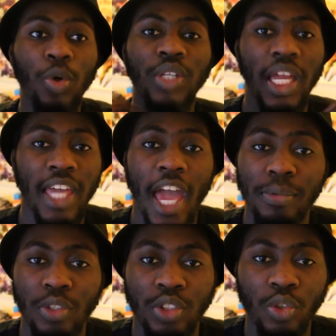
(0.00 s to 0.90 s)
get
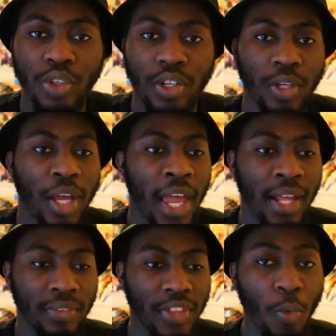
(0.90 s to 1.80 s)
captured,
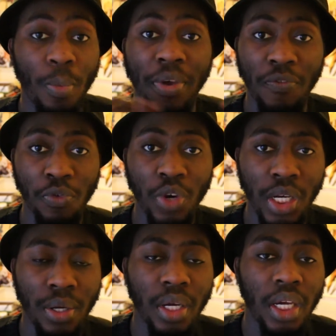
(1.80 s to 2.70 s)
and they would be
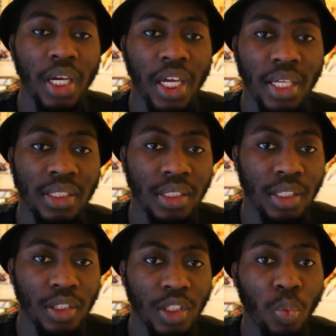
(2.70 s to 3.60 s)
free. Yes,
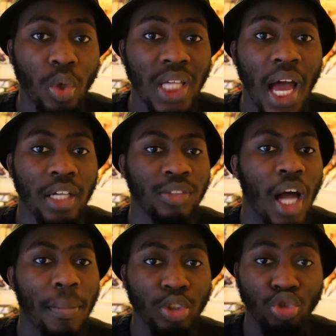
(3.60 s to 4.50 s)
this was
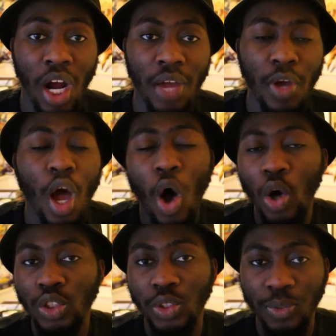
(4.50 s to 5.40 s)
Akudama Drive.
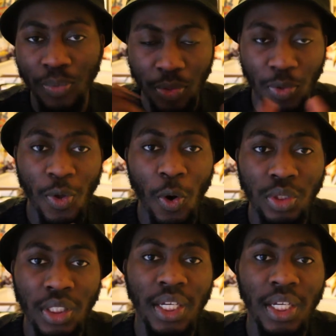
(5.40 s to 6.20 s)
Also, note